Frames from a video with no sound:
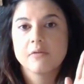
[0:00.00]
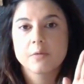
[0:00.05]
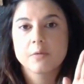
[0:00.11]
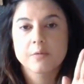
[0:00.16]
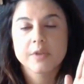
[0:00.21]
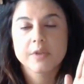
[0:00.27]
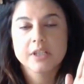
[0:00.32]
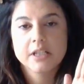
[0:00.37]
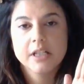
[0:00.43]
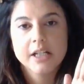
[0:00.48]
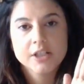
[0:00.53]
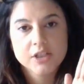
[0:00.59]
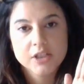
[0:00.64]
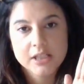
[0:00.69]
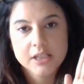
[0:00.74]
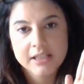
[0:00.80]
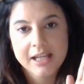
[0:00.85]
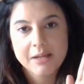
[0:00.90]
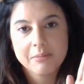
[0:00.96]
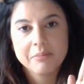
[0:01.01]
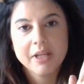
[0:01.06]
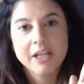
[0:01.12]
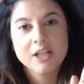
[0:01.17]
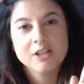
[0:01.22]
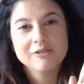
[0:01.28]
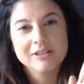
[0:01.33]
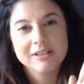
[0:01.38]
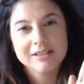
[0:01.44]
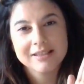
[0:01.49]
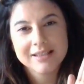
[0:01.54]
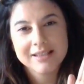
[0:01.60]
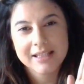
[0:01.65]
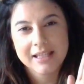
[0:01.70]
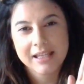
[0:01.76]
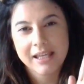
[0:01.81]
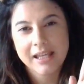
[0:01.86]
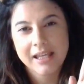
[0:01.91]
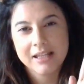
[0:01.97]
when we're touching that patient's
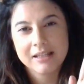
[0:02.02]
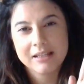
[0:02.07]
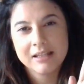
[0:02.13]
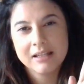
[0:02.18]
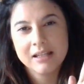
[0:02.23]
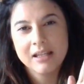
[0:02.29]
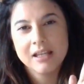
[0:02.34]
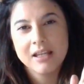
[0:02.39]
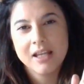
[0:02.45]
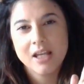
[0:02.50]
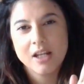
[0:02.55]
skin